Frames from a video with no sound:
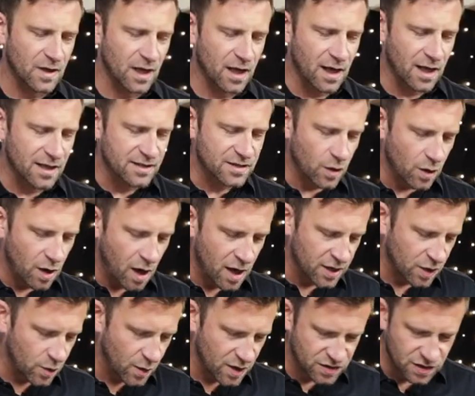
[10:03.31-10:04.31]
let's go
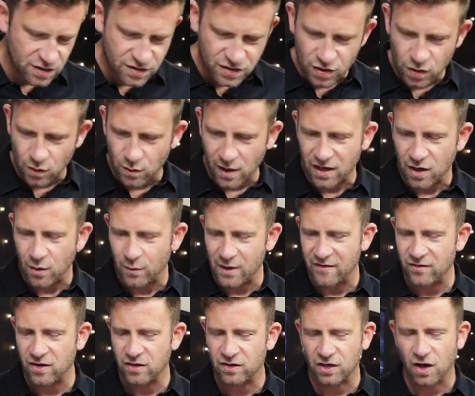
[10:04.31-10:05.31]
on to question two. I know we
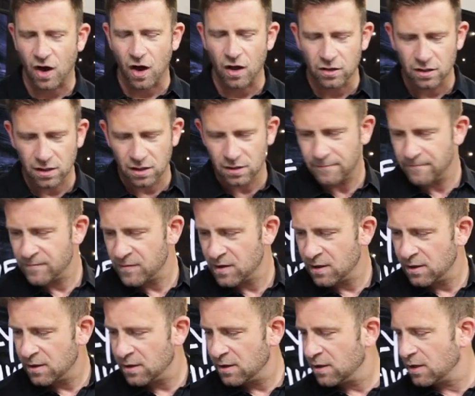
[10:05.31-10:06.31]
have another caller.
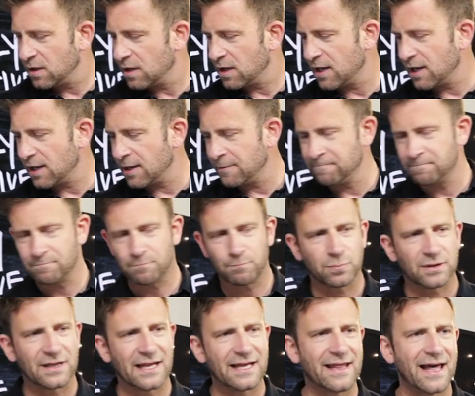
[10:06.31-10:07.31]

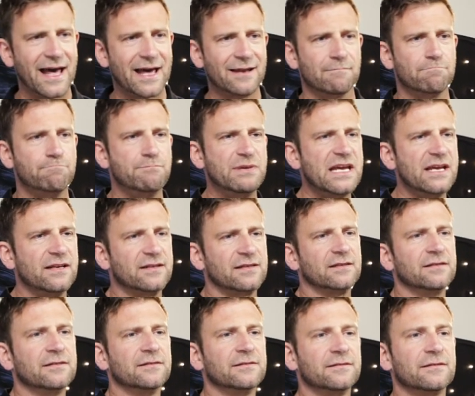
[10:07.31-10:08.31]
Play that
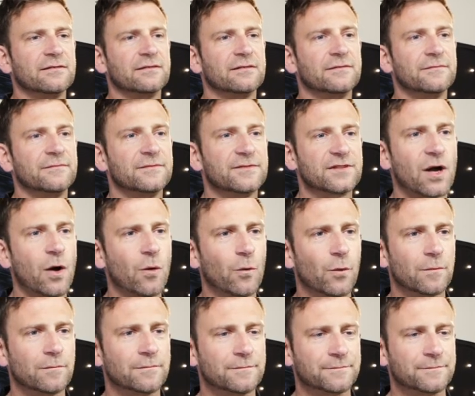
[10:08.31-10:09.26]
beat. Let's go.